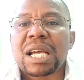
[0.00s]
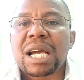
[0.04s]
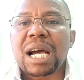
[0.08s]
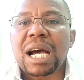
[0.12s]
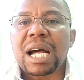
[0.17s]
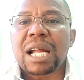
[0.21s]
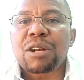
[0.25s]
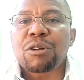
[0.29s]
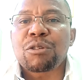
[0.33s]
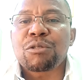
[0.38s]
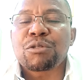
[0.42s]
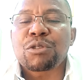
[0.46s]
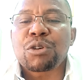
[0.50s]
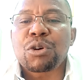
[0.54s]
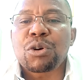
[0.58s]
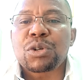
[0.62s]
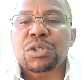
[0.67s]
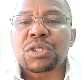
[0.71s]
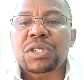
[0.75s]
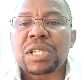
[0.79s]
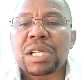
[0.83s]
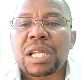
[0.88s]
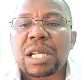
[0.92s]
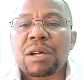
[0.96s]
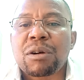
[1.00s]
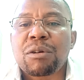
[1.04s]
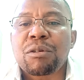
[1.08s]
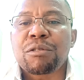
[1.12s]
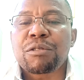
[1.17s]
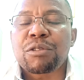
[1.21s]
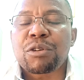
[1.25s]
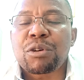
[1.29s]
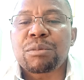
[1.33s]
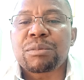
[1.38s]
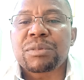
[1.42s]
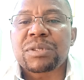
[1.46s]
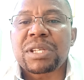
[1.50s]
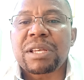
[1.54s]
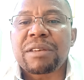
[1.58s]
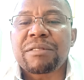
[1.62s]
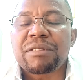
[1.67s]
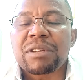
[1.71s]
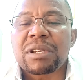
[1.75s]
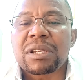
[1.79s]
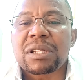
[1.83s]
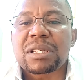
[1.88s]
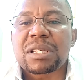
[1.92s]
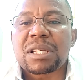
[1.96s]
And of course, now from
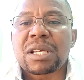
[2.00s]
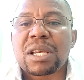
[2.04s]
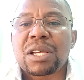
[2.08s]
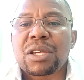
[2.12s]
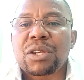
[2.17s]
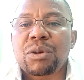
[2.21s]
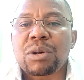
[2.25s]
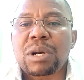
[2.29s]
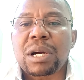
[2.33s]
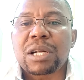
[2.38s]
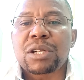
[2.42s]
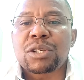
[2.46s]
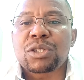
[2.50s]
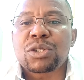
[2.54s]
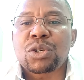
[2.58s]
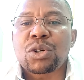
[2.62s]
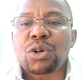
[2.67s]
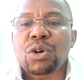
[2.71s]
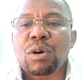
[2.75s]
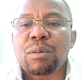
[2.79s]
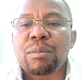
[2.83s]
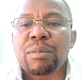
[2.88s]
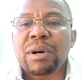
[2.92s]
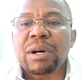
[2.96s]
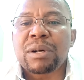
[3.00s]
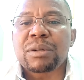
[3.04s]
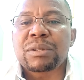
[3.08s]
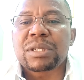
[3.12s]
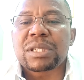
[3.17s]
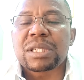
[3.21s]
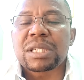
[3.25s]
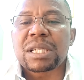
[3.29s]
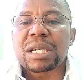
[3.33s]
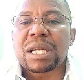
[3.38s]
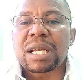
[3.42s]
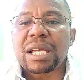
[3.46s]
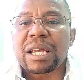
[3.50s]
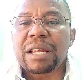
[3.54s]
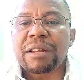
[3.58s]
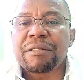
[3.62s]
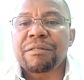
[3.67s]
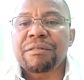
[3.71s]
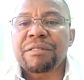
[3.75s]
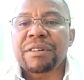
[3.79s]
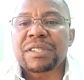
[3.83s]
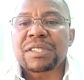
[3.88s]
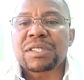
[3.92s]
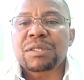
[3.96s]
saving, you can talk about
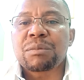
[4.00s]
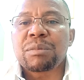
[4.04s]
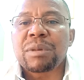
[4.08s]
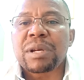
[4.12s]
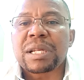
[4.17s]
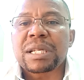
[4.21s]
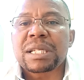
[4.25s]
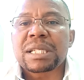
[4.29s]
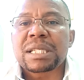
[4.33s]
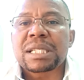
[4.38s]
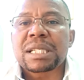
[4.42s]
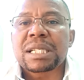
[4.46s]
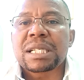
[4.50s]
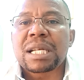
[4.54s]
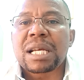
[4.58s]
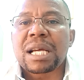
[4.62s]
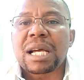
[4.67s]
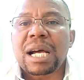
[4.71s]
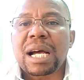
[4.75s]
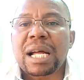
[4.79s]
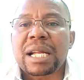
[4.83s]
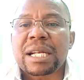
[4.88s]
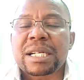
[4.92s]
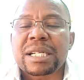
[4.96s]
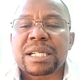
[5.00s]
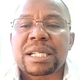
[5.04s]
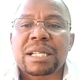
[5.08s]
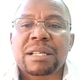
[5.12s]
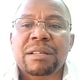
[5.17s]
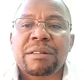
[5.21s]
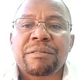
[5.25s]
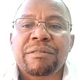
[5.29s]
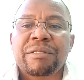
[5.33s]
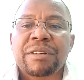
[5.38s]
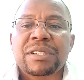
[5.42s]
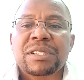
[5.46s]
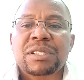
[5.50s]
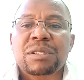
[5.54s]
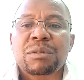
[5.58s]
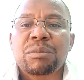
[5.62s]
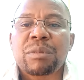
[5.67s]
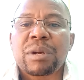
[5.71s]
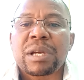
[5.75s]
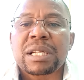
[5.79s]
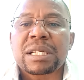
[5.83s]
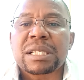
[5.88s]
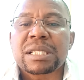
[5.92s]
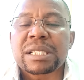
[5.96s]
investment and
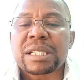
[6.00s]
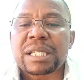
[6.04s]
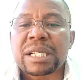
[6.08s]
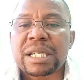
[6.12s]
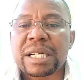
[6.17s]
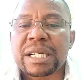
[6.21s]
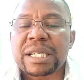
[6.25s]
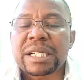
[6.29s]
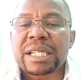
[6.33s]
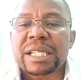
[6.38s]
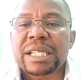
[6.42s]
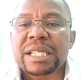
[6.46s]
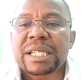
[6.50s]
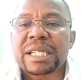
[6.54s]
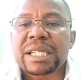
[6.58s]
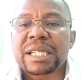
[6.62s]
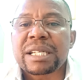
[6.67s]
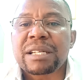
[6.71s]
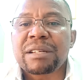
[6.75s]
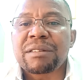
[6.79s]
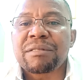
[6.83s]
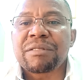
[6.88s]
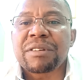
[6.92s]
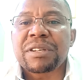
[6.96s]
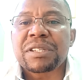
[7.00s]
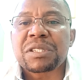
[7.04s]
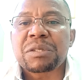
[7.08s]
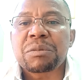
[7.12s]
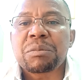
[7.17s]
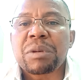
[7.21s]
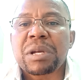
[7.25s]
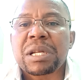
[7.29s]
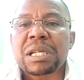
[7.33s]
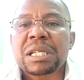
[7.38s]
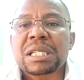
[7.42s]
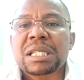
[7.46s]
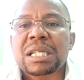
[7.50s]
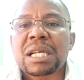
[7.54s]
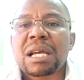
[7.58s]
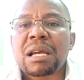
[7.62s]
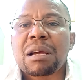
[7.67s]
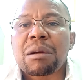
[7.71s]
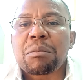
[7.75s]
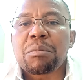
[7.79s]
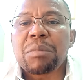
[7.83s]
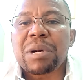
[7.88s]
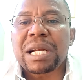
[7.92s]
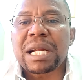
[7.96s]
reinvestment, reinvestment.
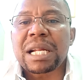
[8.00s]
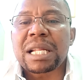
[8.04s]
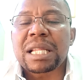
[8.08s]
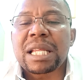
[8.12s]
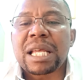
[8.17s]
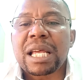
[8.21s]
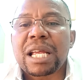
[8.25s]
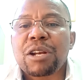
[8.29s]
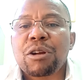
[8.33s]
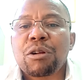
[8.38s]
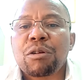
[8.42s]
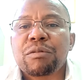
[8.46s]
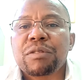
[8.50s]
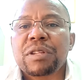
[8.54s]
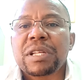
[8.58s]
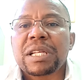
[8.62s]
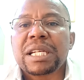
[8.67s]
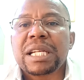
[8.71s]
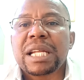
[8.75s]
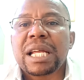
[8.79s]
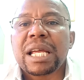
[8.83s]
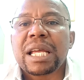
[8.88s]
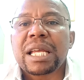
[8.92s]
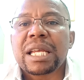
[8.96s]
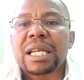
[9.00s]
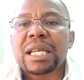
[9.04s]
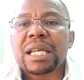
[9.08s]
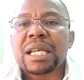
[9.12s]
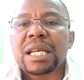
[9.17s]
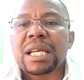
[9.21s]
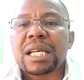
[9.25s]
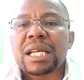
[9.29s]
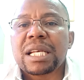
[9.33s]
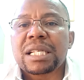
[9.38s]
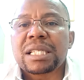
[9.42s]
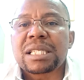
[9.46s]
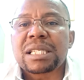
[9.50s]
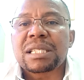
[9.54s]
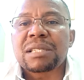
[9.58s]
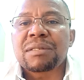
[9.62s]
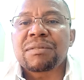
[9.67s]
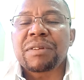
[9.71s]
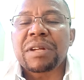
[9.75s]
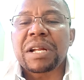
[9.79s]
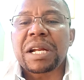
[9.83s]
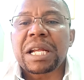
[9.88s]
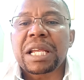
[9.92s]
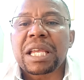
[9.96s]
But at the end of the day, it is
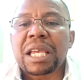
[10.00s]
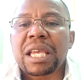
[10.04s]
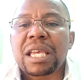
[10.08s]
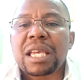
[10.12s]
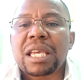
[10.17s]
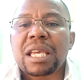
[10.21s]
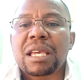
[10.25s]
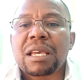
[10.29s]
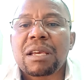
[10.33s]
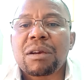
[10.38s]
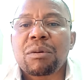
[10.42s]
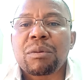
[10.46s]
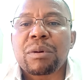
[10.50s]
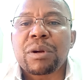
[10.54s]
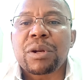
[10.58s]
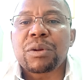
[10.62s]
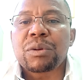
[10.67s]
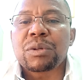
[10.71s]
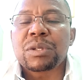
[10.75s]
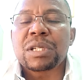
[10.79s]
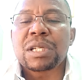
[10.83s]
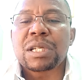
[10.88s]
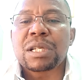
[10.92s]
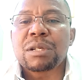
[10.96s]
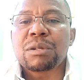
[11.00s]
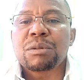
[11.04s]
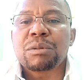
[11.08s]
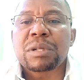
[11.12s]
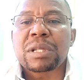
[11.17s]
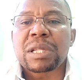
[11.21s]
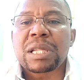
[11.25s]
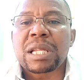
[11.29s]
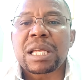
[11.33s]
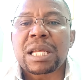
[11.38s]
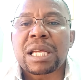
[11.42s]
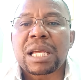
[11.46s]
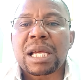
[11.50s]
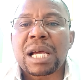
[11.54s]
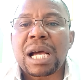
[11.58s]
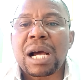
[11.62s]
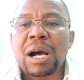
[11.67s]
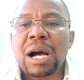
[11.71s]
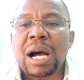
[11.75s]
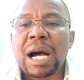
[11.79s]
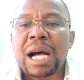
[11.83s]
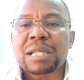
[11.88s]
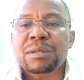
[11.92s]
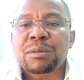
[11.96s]
very key when you deal with
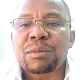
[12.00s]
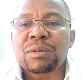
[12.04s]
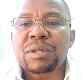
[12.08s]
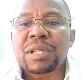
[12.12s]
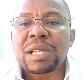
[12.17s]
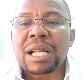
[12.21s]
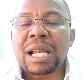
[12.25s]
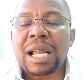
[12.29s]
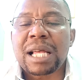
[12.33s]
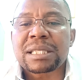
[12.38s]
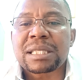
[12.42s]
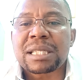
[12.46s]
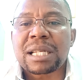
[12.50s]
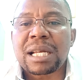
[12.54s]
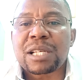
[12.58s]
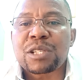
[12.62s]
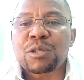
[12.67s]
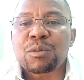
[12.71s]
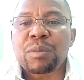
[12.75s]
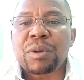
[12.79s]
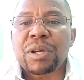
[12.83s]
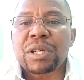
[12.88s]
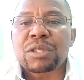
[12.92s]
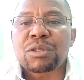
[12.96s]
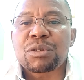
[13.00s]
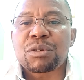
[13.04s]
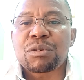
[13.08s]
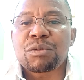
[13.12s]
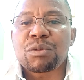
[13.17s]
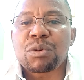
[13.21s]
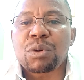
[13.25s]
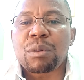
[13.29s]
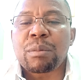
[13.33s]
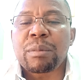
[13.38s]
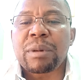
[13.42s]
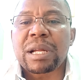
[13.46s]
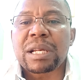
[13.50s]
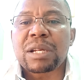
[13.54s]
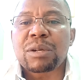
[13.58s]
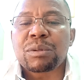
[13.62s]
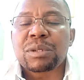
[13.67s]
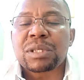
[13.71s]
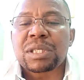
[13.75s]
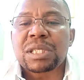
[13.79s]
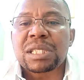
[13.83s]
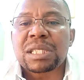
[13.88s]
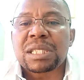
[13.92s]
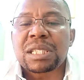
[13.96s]
the last aspect of your money,
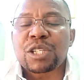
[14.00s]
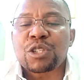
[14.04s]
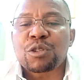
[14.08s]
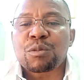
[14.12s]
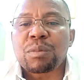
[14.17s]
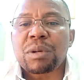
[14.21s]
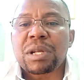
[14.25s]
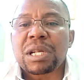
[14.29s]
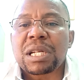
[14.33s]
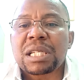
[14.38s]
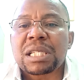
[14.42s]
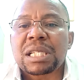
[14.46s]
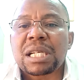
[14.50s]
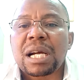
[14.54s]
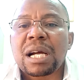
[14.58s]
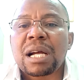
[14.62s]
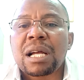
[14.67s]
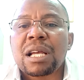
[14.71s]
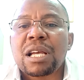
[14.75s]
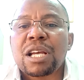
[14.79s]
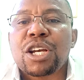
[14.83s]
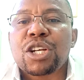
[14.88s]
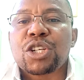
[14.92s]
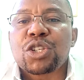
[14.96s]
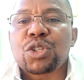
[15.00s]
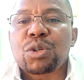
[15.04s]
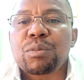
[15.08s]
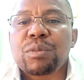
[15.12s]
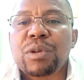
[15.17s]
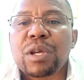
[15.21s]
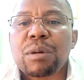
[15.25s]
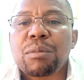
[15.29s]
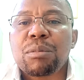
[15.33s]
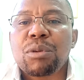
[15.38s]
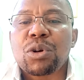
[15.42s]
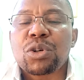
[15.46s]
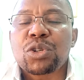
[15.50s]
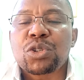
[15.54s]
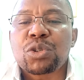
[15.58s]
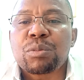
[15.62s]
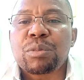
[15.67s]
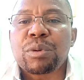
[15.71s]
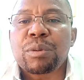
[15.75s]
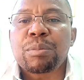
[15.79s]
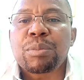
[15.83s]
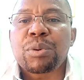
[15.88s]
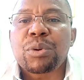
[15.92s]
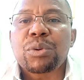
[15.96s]
which is expenditure, to be able to
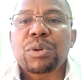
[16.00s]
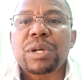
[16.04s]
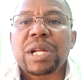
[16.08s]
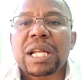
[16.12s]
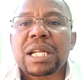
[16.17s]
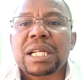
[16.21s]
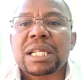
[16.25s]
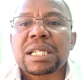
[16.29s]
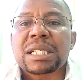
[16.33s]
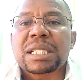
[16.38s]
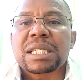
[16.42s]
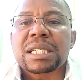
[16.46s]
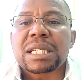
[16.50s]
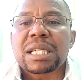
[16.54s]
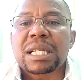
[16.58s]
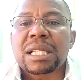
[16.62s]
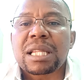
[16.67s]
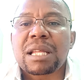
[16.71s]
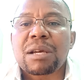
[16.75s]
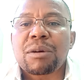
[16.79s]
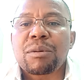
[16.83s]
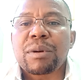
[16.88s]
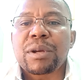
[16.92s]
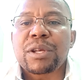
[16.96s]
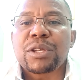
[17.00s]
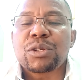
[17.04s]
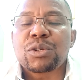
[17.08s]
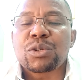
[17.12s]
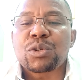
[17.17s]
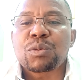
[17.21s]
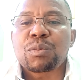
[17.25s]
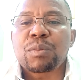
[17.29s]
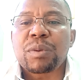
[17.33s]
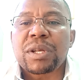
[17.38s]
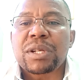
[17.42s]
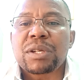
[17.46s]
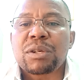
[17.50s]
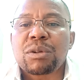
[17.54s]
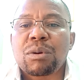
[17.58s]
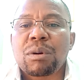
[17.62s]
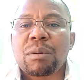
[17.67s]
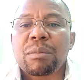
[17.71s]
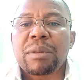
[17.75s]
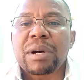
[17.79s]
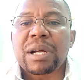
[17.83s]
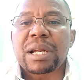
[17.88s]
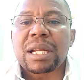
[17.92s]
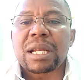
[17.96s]
be prudent in the way you spend your
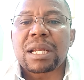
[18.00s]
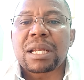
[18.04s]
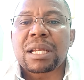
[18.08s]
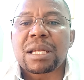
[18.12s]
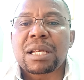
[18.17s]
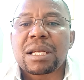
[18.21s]
money.